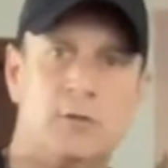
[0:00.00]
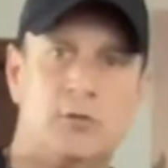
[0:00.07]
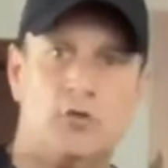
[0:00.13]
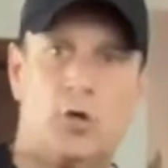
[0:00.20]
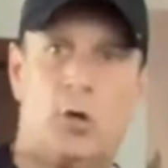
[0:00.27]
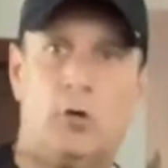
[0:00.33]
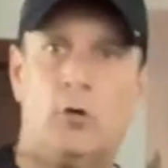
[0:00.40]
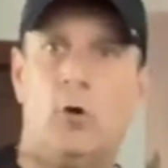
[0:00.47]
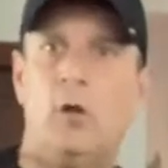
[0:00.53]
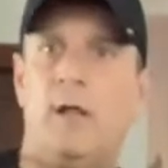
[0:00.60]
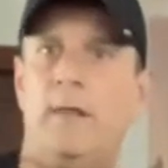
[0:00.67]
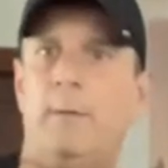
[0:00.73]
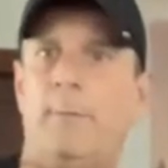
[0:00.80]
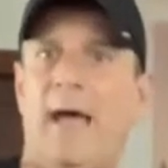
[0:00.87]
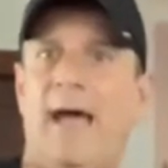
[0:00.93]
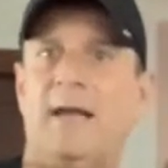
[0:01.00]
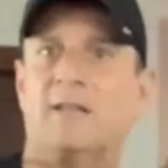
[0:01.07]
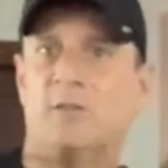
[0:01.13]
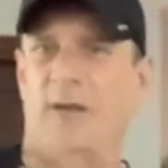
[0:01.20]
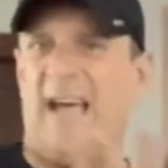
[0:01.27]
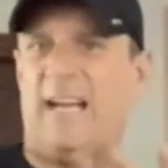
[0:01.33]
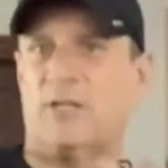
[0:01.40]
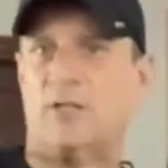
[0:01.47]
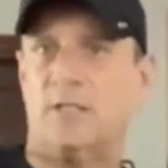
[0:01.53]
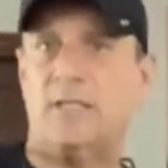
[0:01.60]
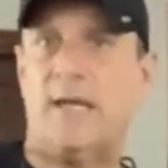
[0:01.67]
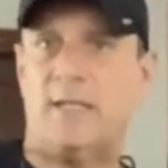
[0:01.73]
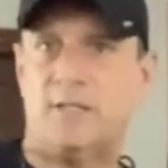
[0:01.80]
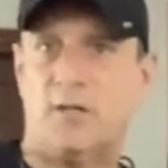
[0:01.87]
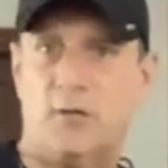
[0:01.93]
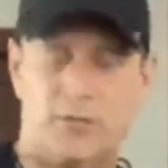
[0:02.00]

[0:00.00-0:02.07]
charcoal on the back, so it actually takes care of